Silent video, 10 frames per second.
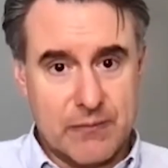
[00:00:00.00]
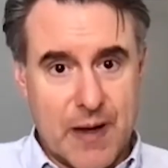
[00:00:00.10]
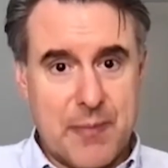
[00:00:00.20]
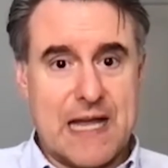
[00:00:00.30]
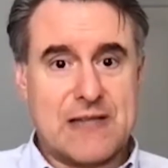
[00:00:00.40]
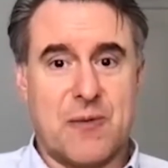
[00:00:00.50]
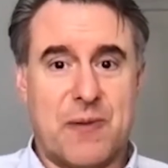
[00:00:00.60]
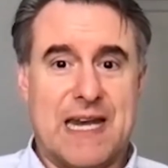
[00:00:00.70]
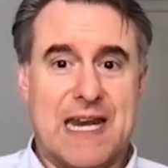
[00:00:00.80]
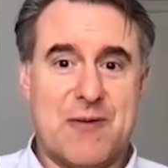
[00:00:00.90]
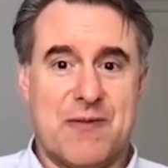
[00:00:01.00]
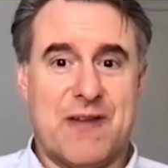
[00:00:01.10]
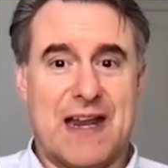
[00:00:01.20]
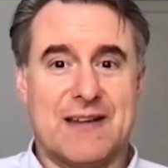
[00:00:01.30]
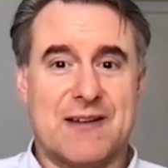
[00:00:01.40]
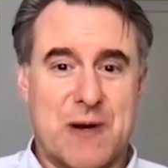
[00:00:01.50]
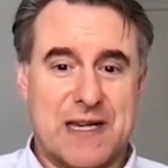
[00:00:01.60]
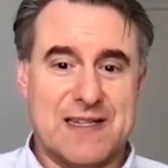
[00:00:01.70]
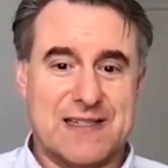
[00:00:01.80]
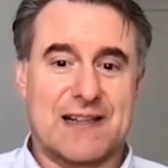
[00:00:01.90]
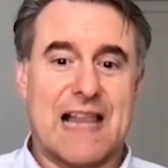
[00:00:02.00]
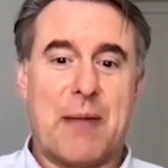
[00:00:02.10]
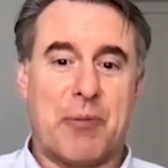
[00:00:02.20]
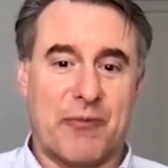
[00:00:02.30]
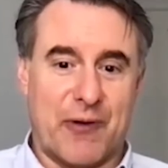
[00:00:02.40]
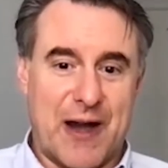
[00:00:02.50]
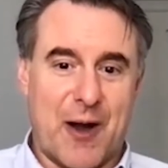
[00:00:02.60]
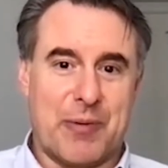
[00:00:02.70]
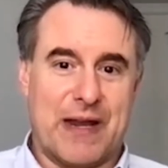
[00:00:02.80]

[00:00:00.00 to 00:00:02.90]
Maybe that's what we need to invent. Quentin is the clapper for ERP.